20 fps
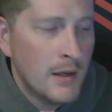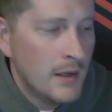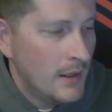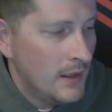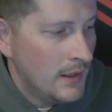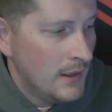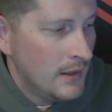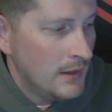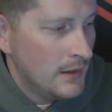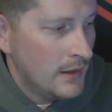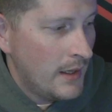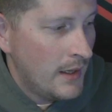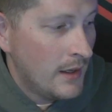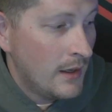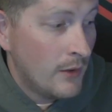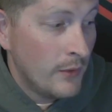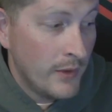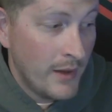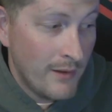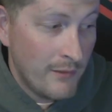And
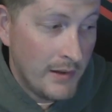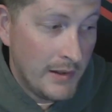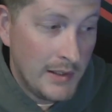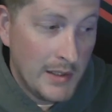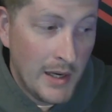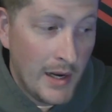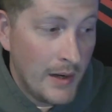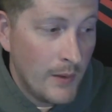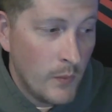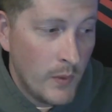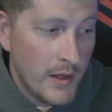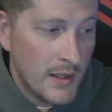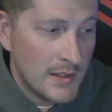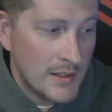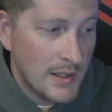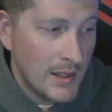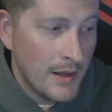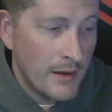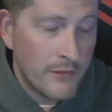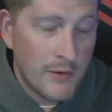I only have like 9
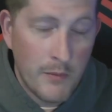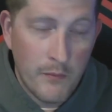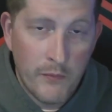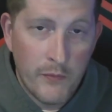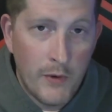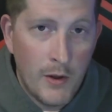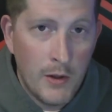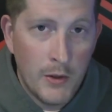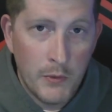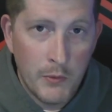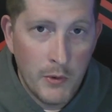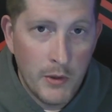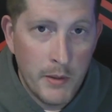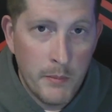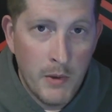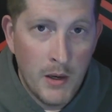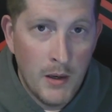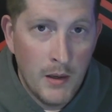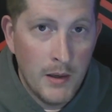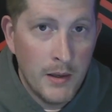weeks left. I'm falling really
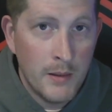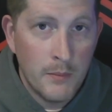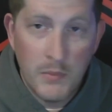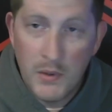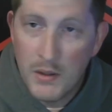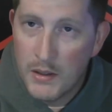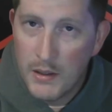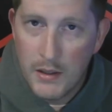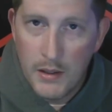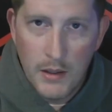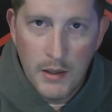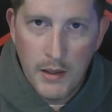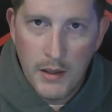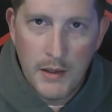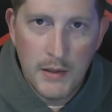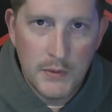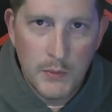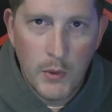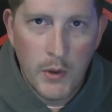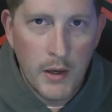behind, but it
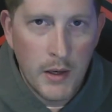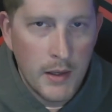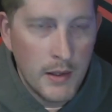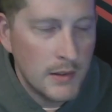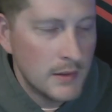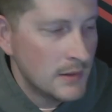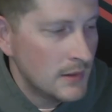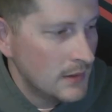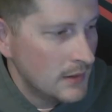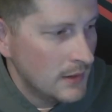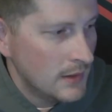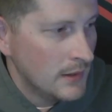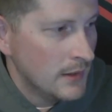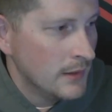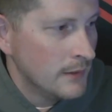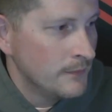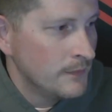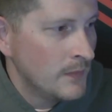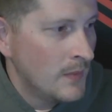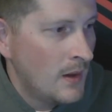is what it is.
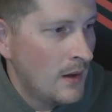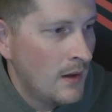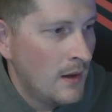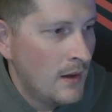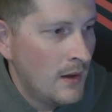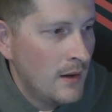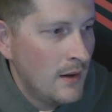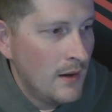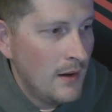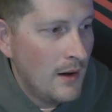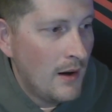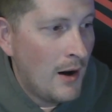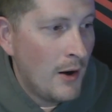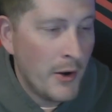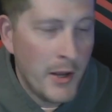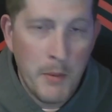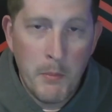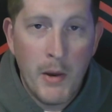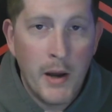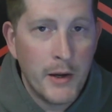I'll
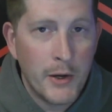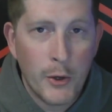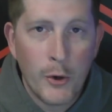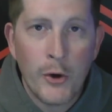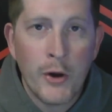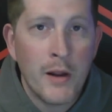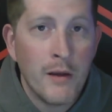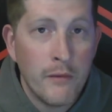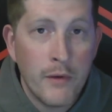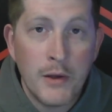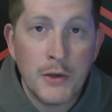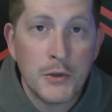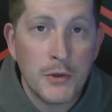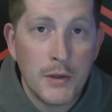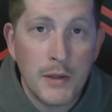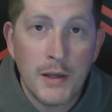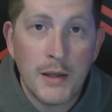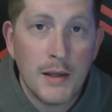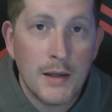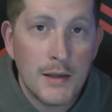get my degree
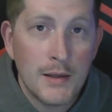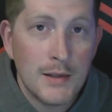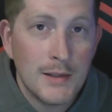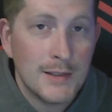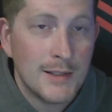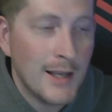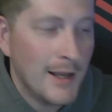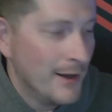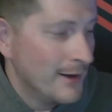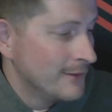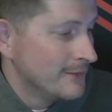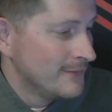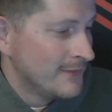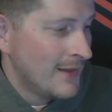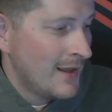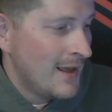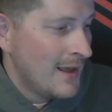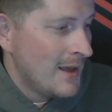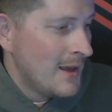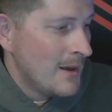eventually. So,
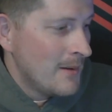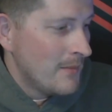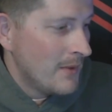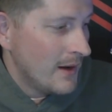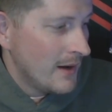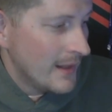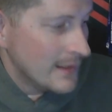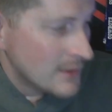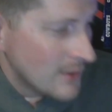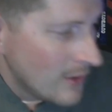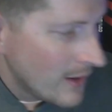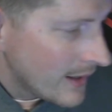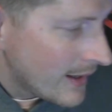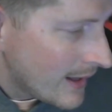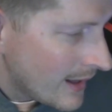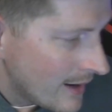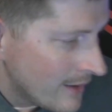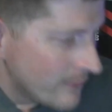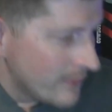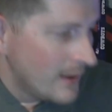but that's all I
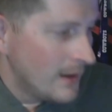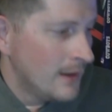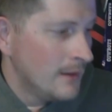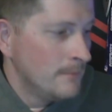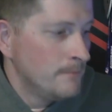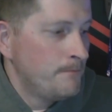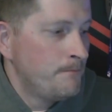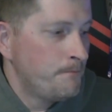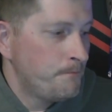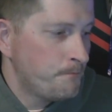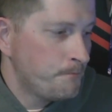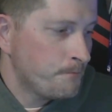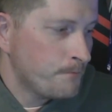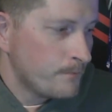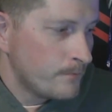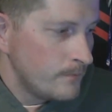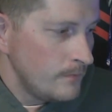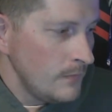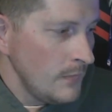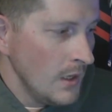have.
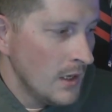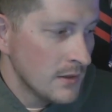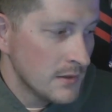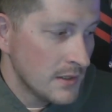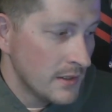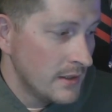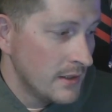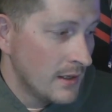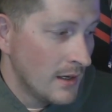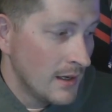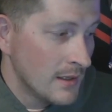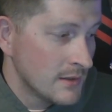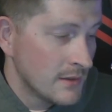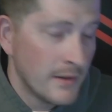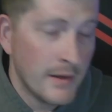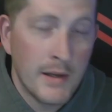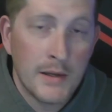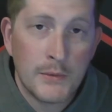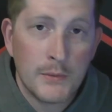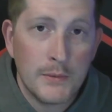I'll see you guys on
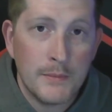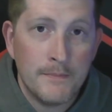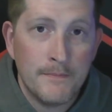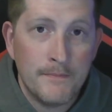the next one.